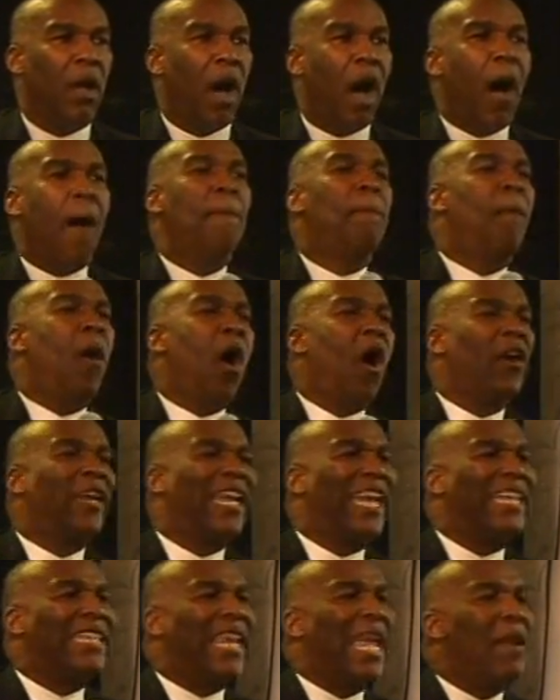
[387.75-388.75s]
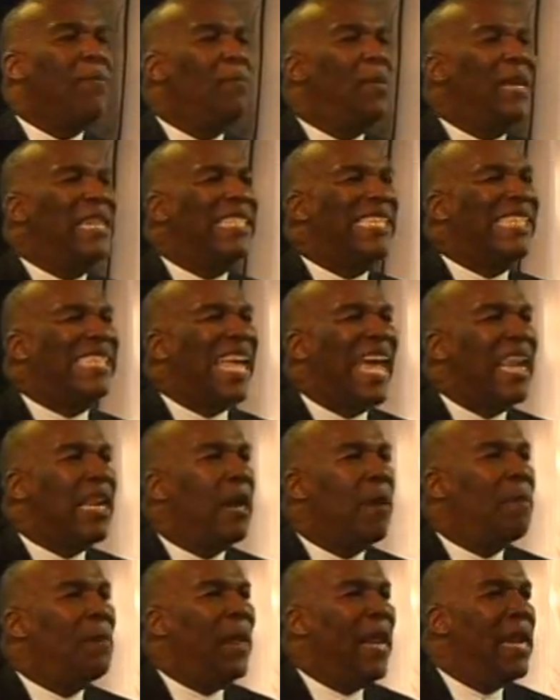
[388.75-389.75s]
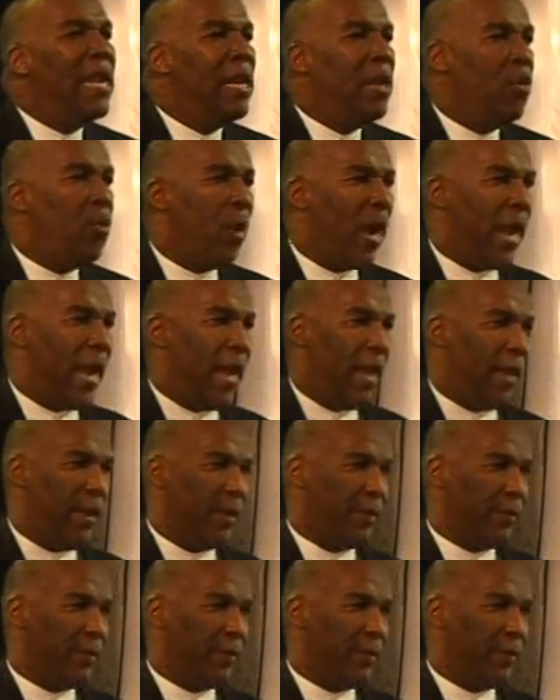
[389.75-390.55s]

a market can be set up anywhere.